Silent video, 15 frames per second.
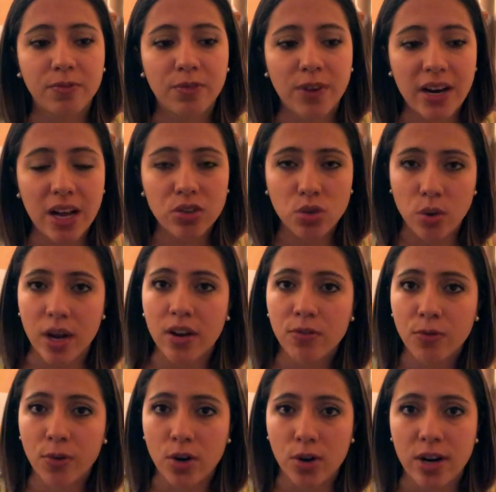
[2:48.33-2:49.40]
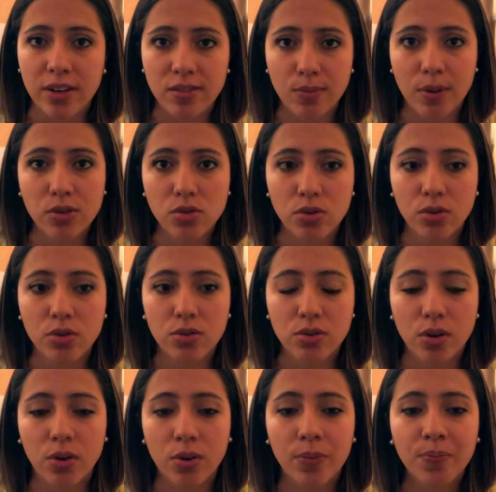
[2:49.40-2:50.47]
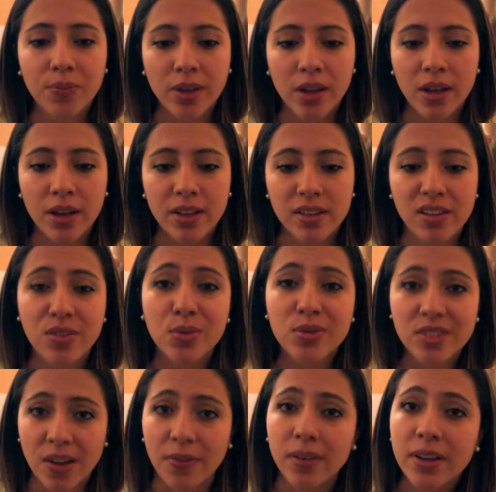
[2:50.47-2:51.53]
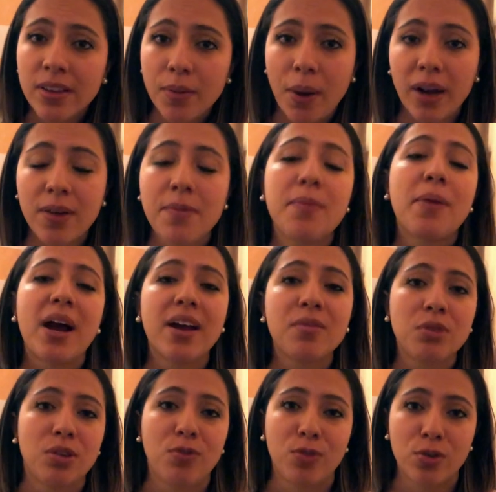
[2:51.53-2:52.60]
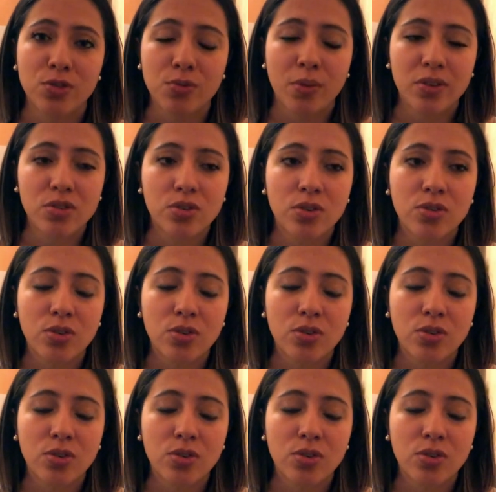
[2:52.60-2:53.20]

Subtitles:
financial aid for your next semester. So this was definitely in the back of my mind the first semester.